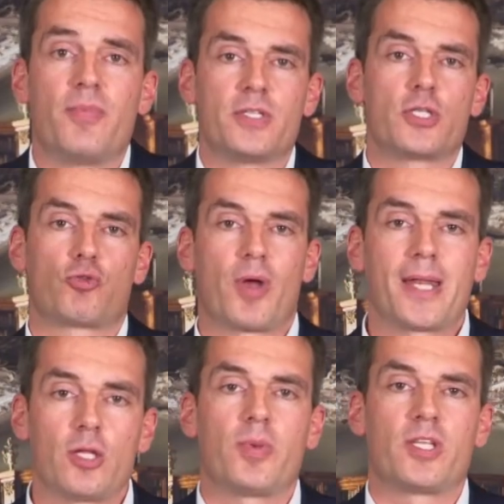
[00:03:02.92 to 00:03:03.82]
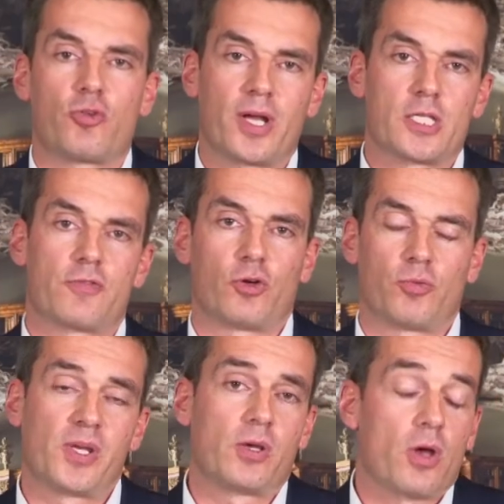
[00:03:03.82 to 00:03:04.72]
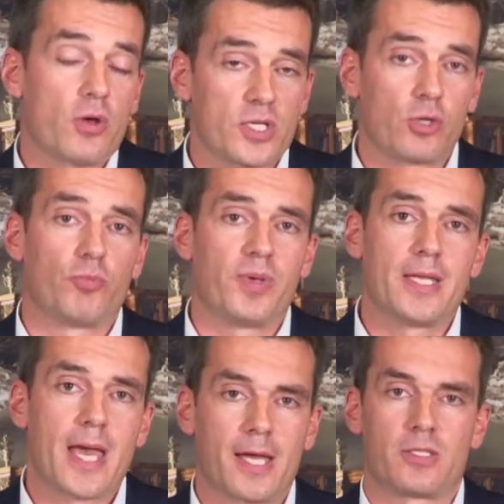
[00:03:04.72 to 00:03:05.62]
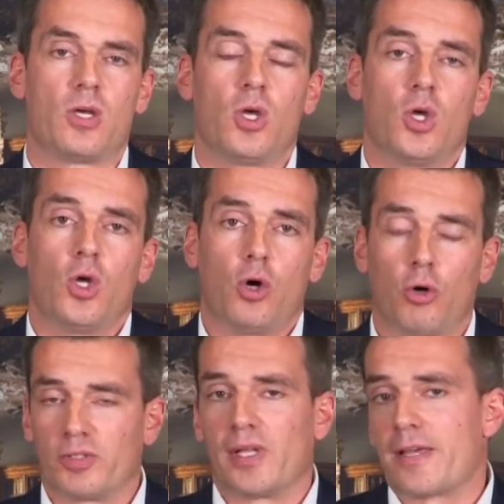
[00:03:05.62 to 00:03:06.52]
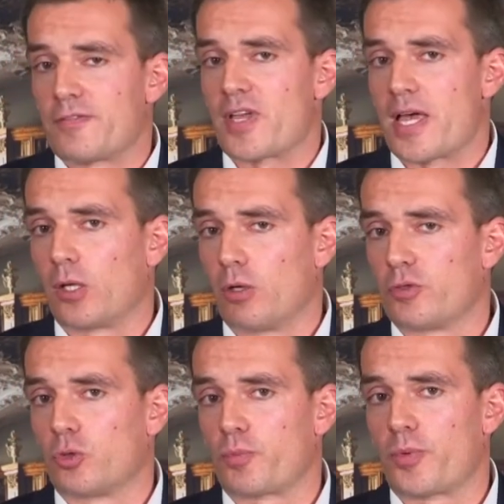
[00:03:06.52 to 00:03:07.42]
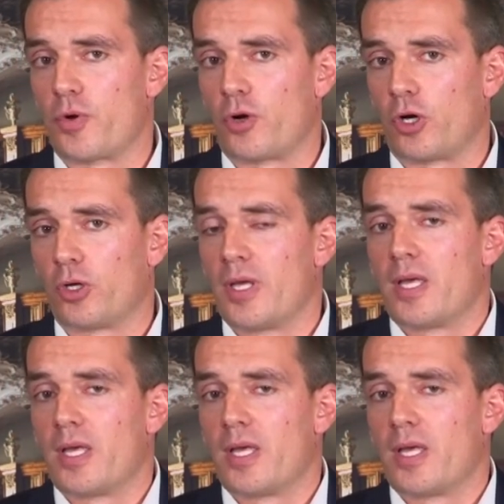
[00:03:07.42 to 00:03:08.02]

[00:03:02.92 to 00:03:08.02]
business ready to be transferred? Because it could be that over the life cycle of the entrepreneur,